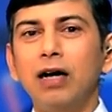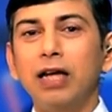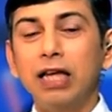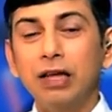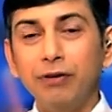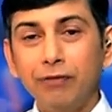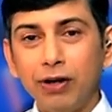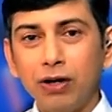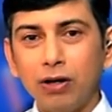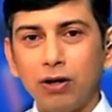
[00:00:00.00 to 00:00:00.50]

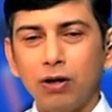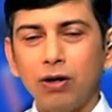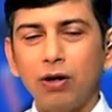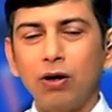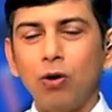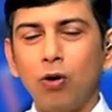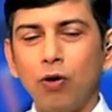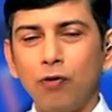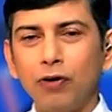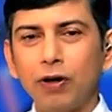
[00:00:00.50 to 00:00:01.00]
even
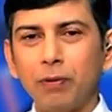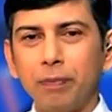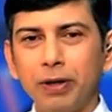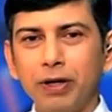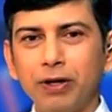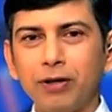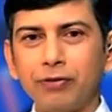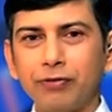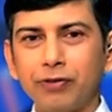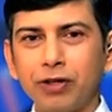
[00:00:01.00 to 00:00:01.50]
over a
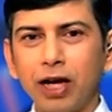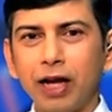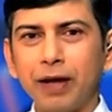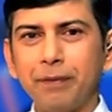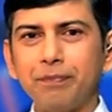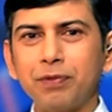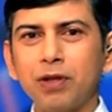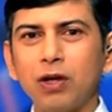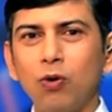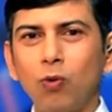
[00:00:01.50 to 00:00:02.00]
period of
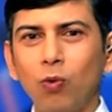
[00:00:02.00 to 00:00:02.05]
time,